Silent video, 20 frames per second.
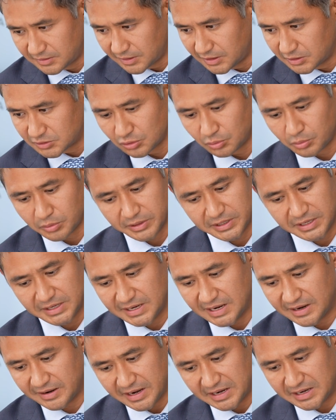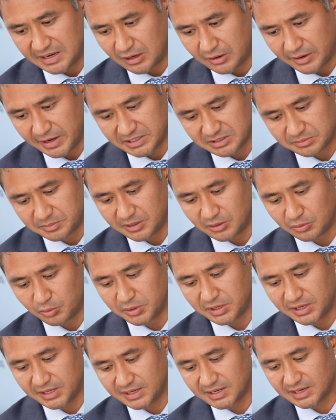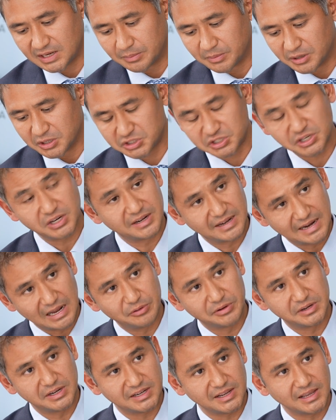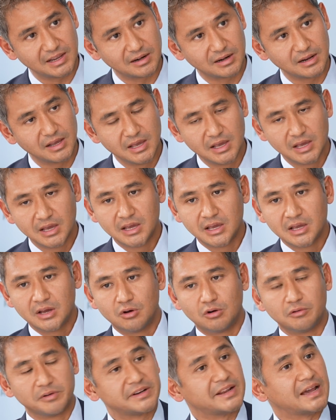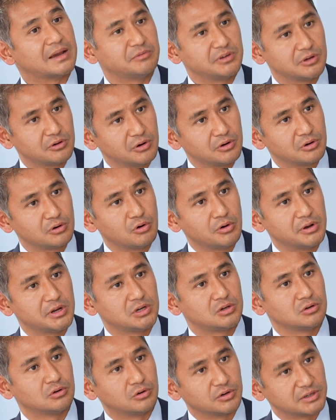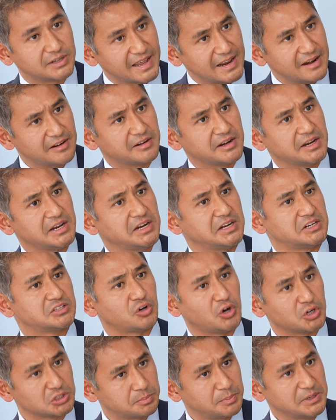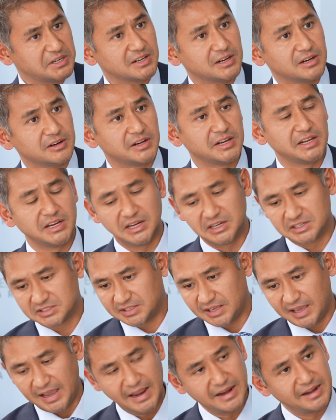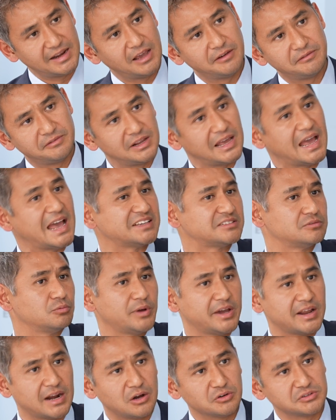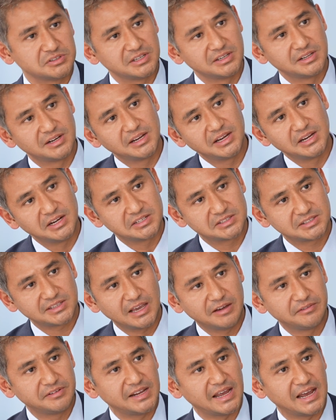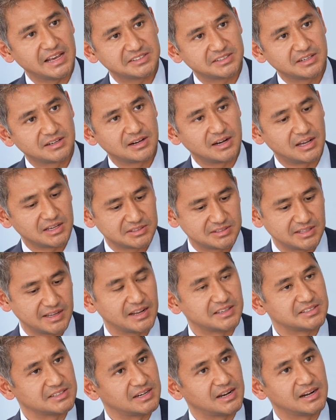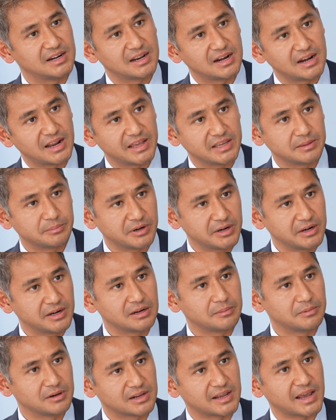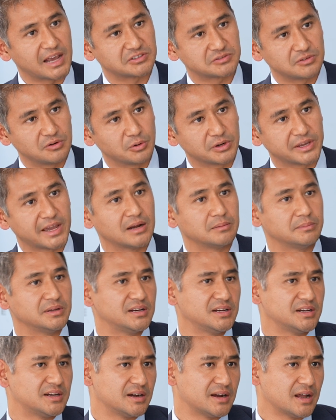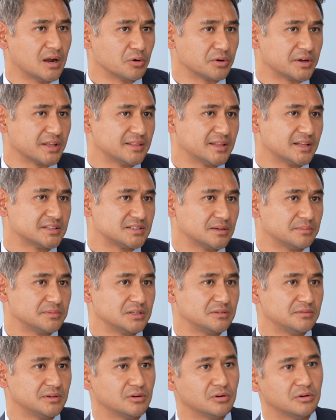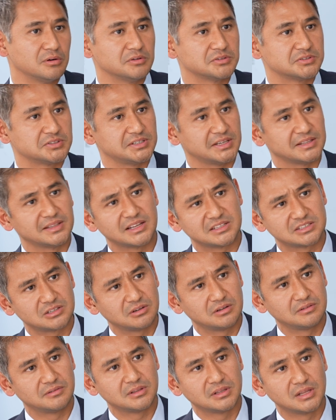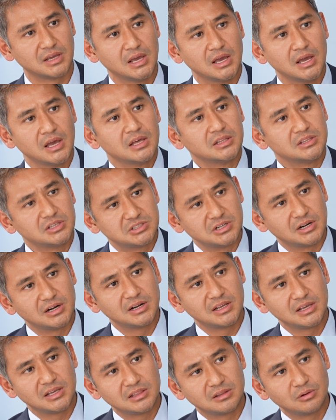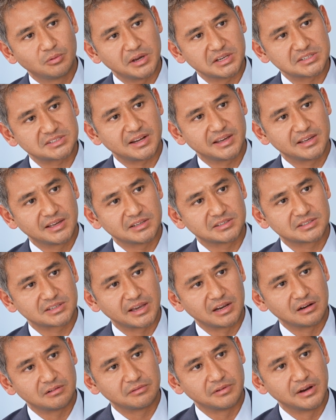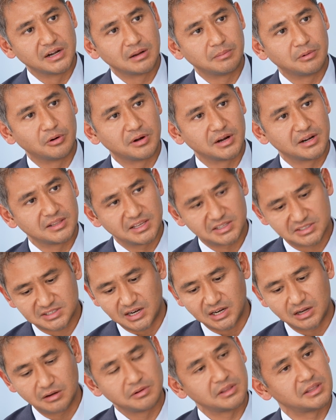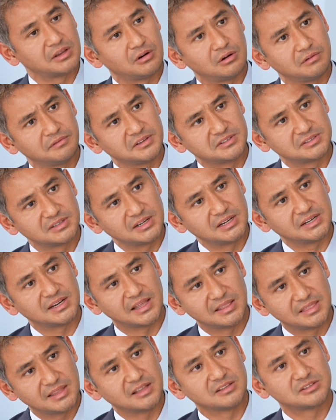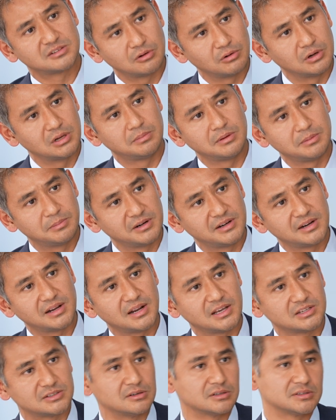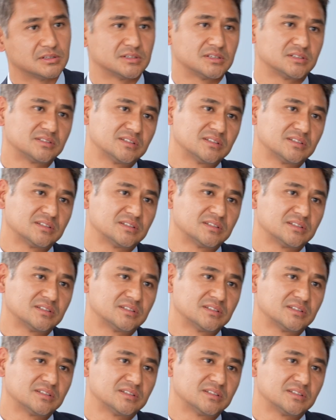So India right now has been only in commercial, now retail. Over time, we are going to go into hotel REITs, hospital REITs, and warehousing REITs. Every asset class that has an underlying predictable cash flow can be REITed out, and that's something we are going to see. And that's how even the journey in the West, I guess, kind of went about it. They started with an office REIT, and then slowly people realized, look, this is